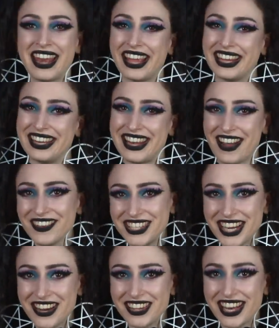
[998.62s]
and I can now
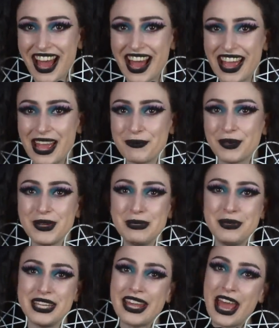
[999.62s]
share that I am going
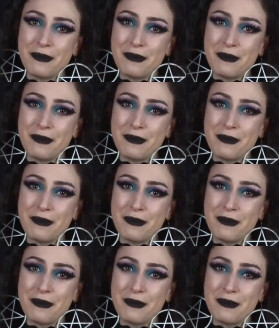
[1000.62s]
to be an